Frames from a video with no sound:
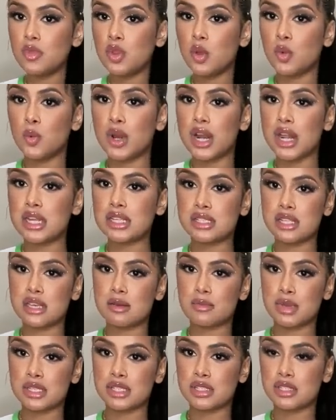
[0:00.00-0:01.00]
when I
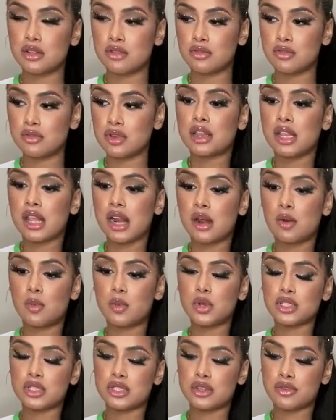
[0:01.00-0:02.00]
set myself that I
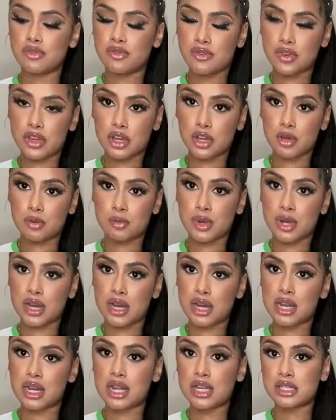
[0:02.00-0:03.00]
want to film,
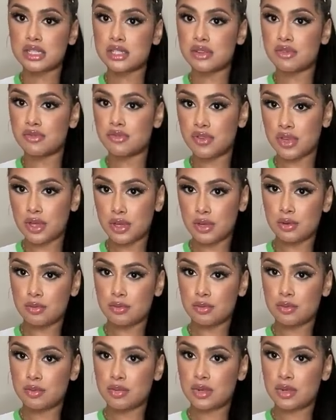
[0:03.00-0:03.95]
I like to film.